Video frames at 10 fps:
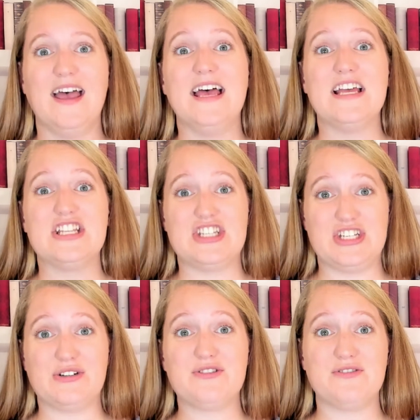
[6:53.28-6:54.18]

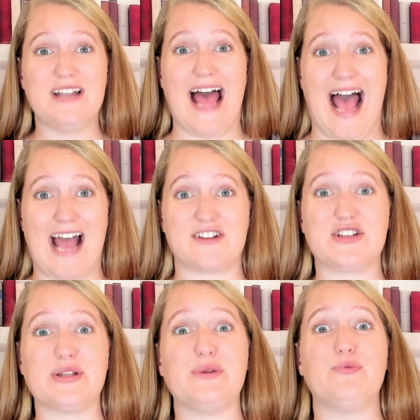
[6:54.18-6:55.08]
Children
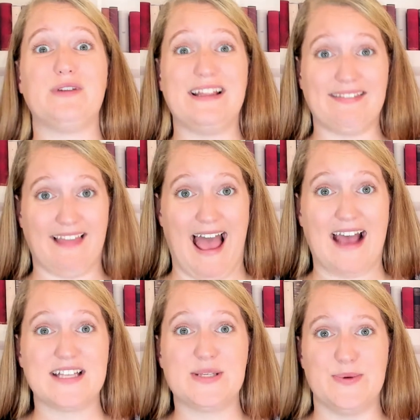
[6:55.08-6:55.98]
actually
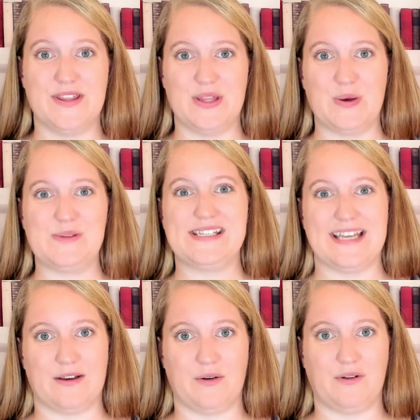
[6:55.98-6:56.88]
relax with those
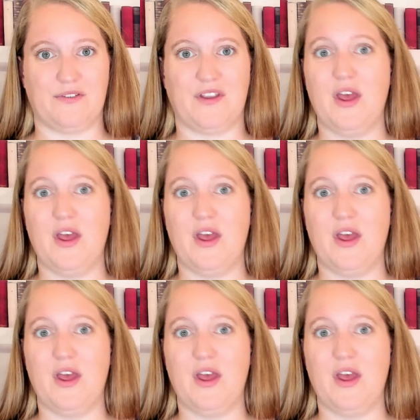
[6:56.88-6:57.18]
giggles,